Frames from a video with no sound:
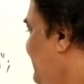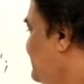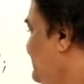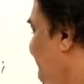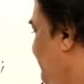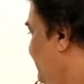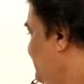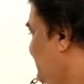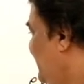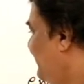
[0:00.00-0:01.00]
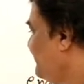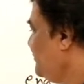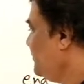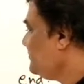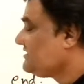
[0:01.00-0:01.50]
See, for this I have to
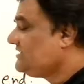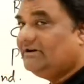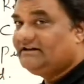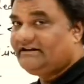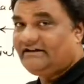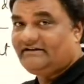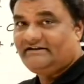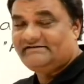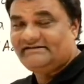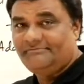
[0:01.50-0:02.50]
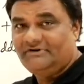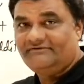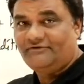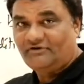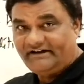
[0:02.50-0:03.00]
use double greater than
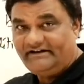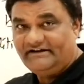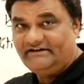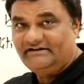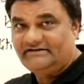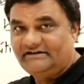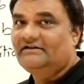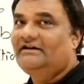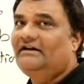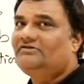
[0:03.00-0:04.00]
symbol for reading anything.